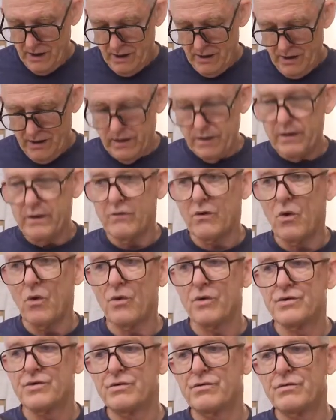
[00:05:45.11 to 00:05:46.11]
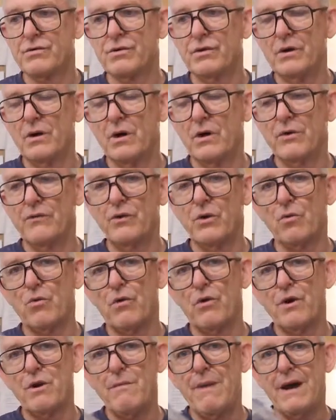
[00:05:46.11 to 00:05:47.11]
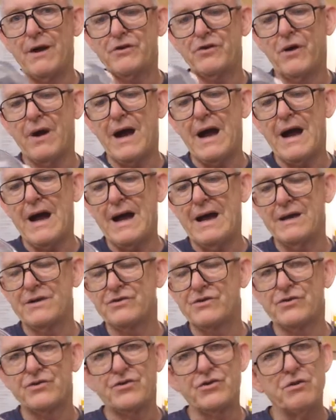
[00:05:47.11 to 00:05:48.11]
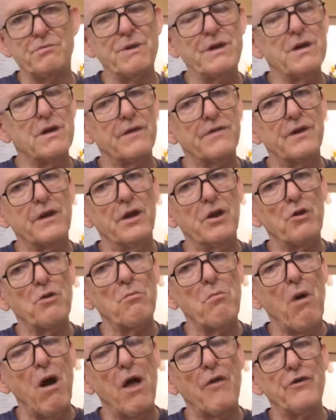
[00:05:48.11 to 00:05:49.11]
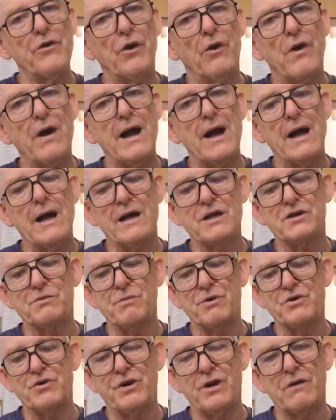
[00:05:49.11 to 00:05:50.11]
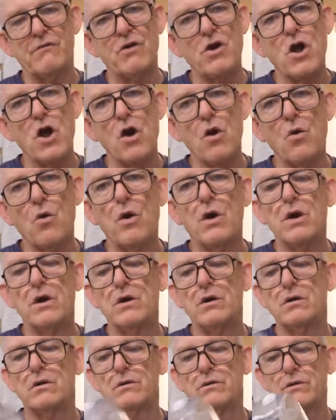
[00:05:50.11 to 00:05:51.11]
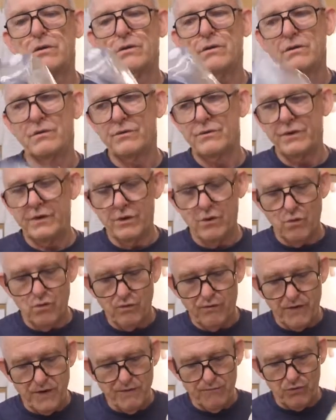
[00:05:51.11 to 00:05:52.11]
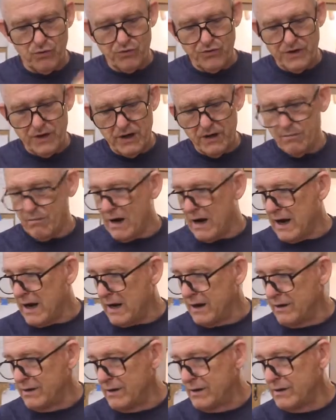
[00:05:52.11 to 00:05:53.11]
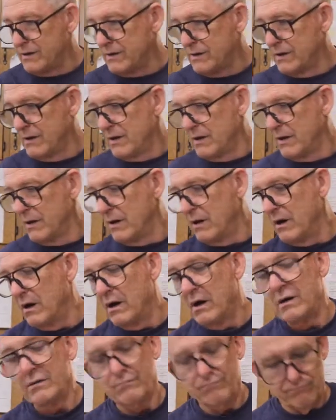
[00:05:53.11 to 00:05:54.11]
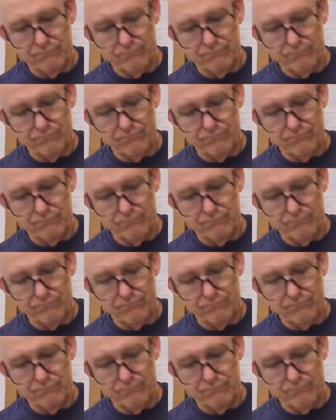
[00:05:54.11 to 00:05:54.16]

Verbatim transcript: and then of course you know if you're worried about your eyes there should be nothing here to bother your eyes but you never know and mm, the old faithful standby uh,